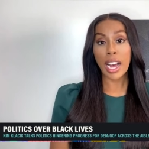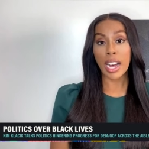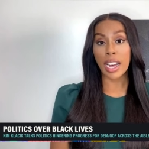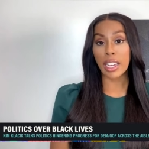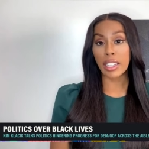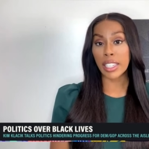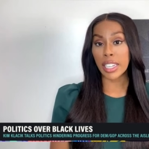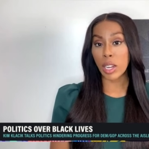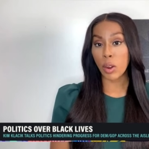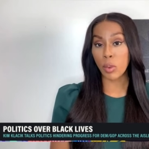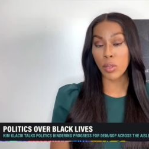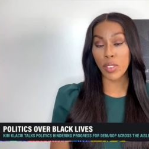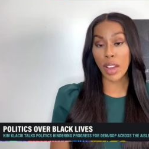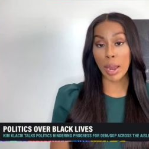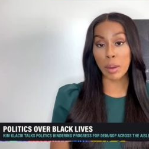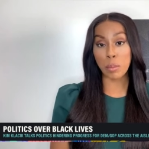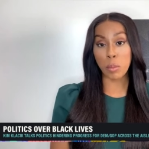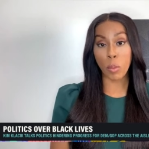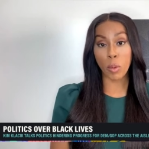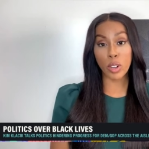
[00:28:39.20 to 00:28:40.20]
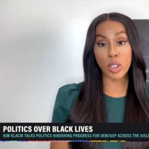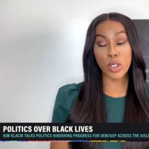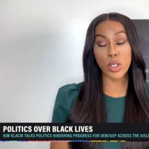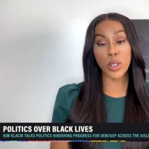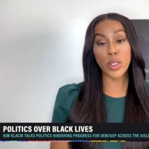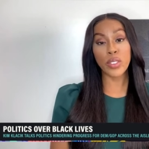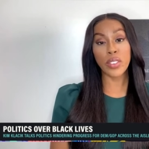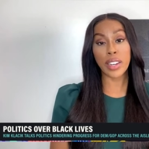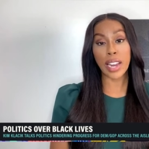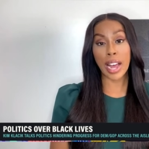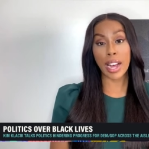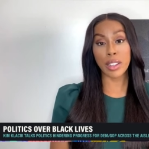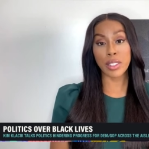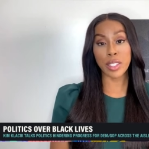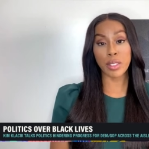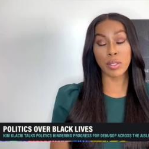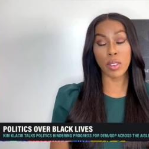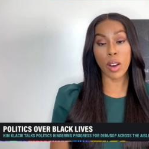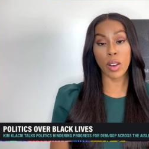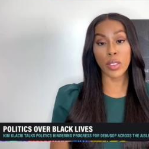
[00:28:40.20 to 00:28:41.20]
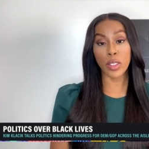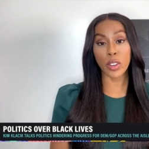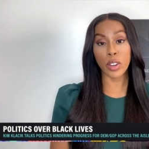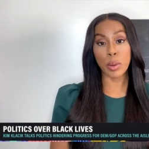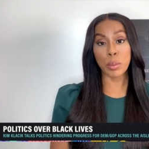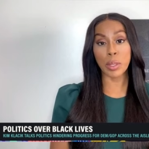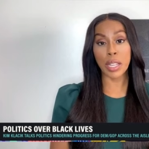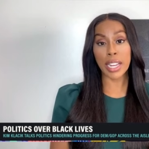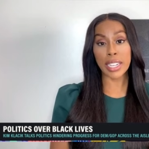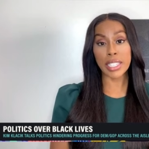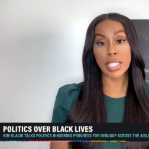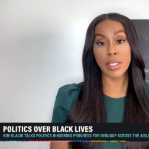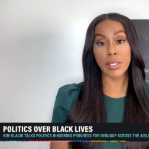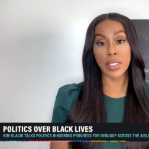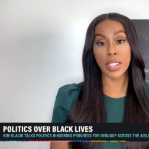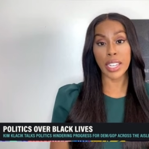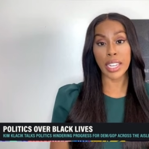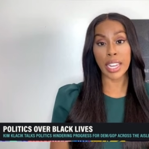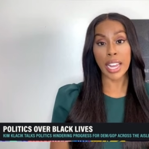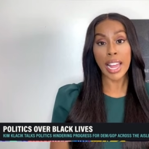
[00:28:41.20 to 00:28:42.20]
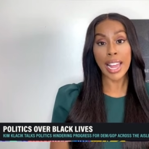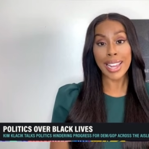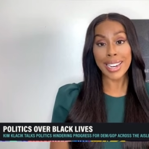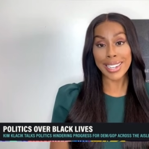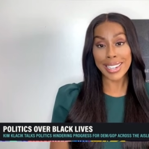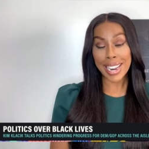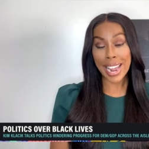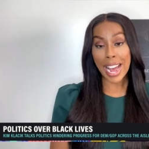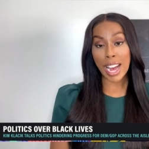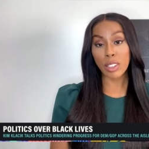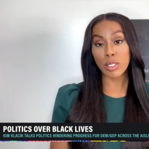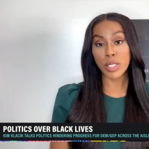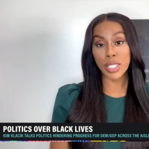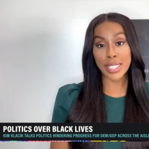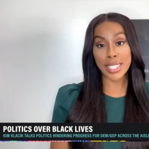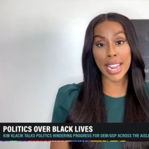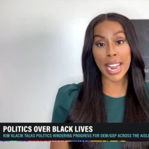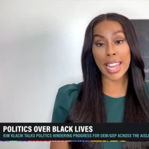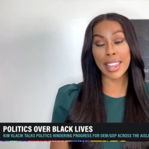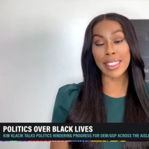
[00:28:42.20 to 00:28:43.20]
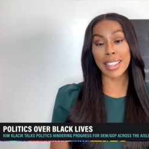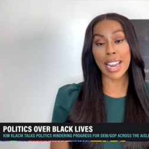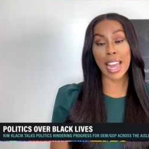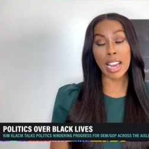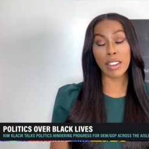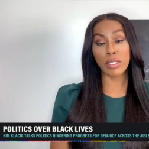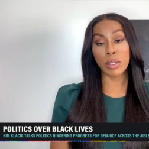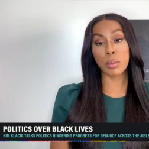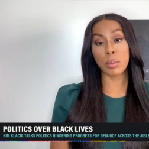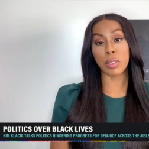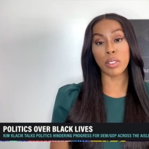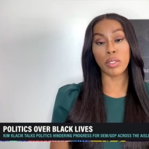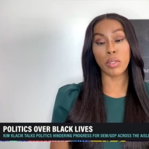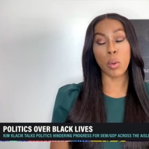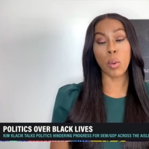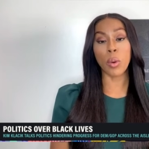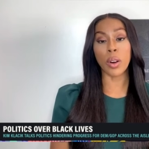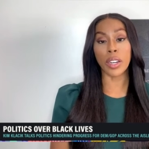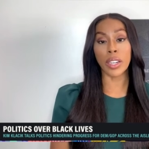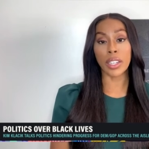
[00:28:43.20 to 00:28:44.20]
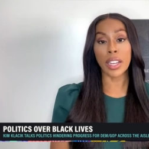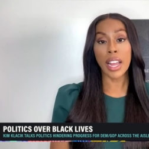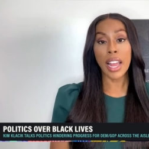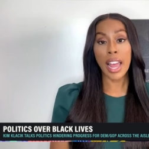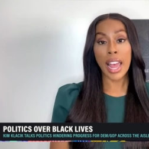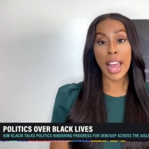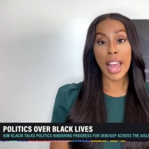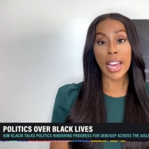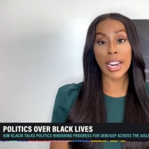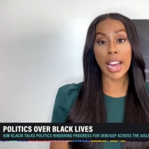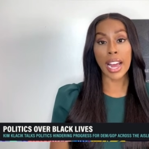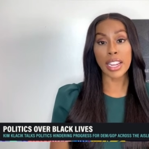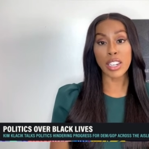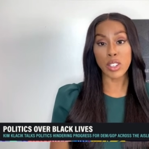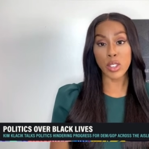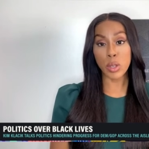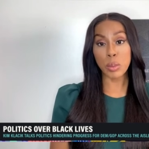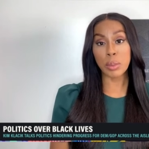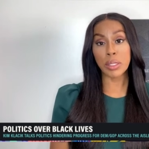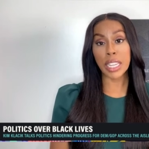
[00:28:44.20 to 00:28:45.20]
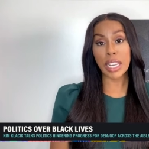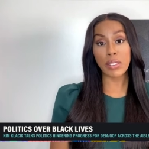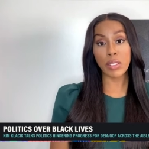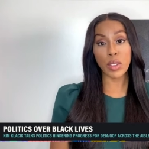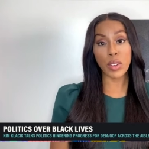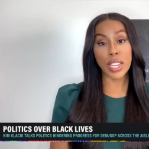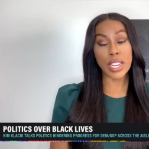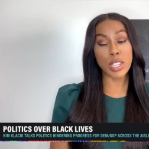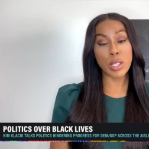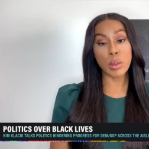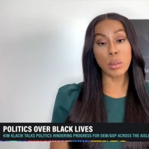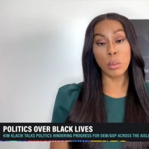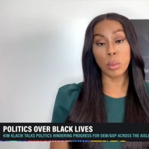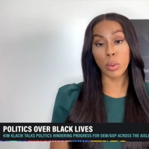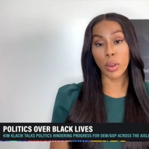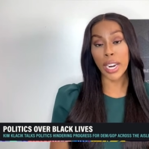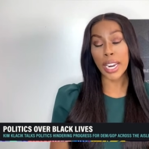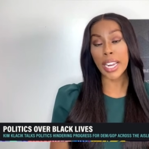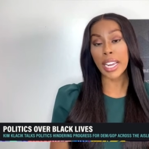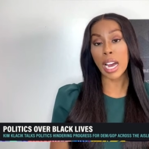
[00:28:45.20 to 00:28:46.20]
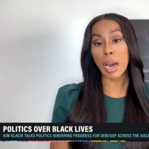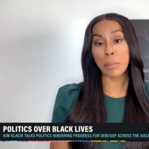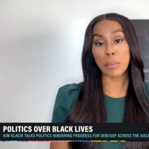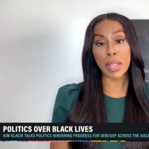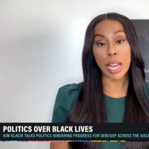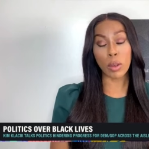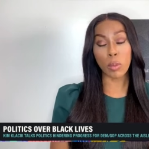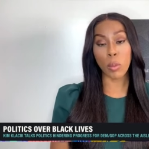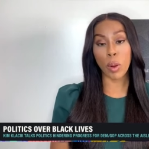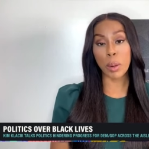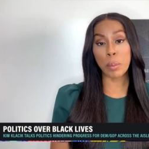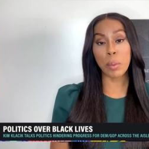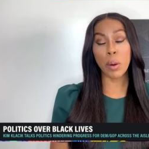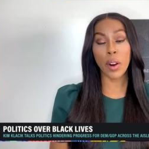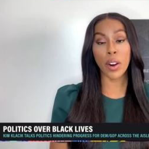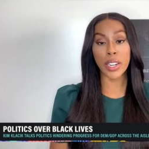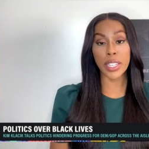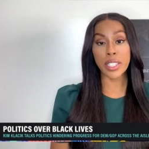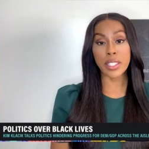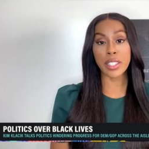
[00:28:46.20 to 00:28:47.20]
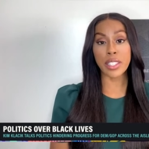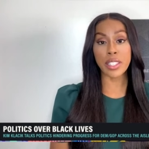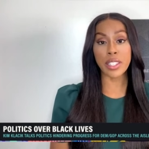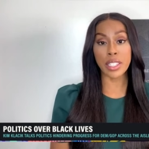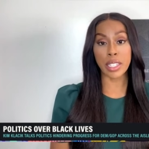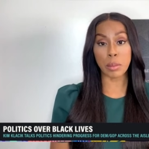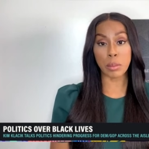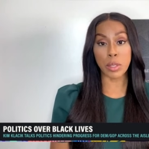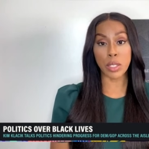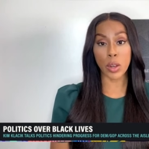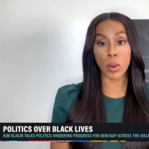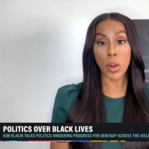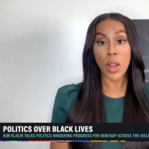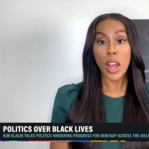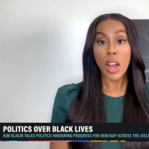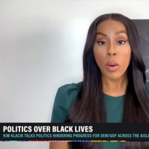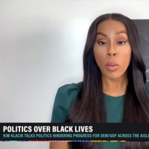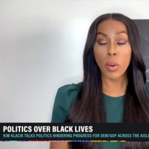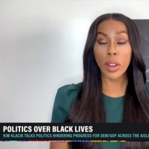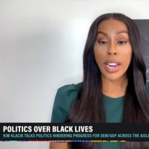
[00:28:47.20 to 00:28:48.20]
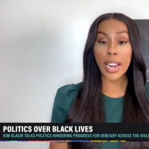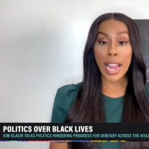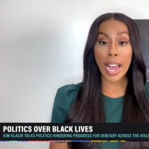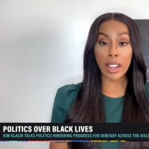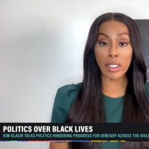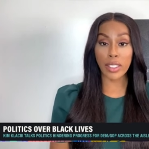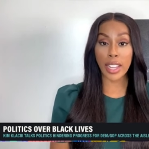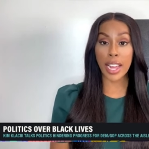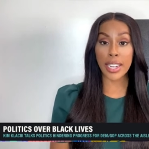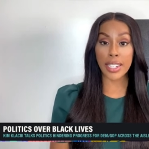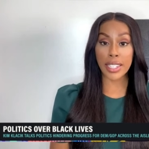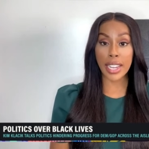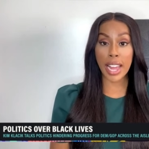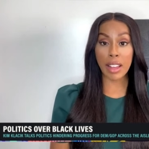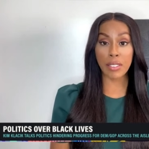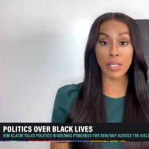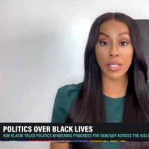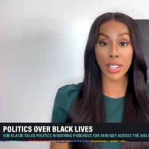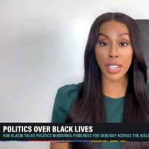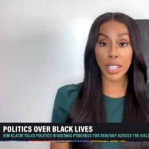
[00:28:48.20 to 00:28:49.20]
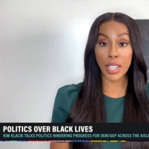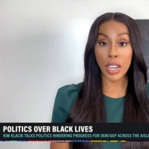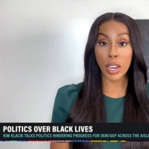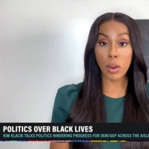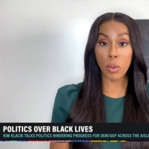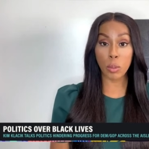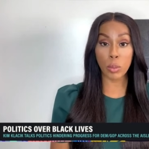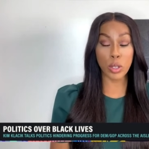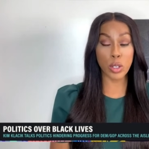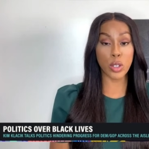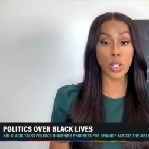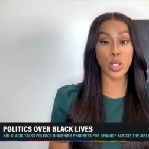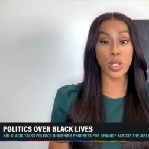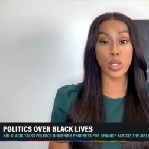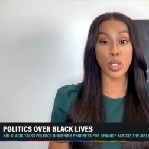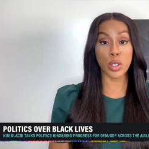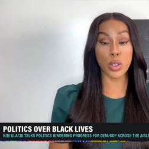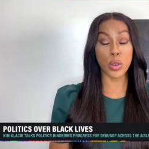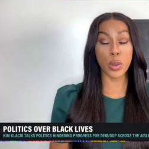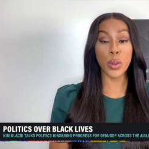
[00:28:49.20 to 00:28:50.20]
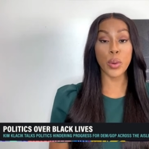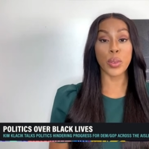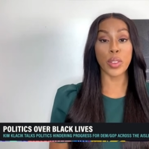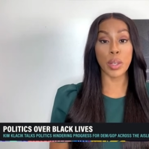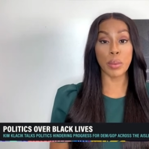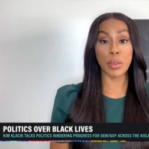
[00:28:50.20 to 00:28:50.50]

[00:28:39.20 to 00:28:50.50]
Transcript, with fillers: Uh, you know, we've got more juveniles involved in criminal activity now today than ever before. And I do believe you need to break up that one party system. So what I outlined in that video was just the truth.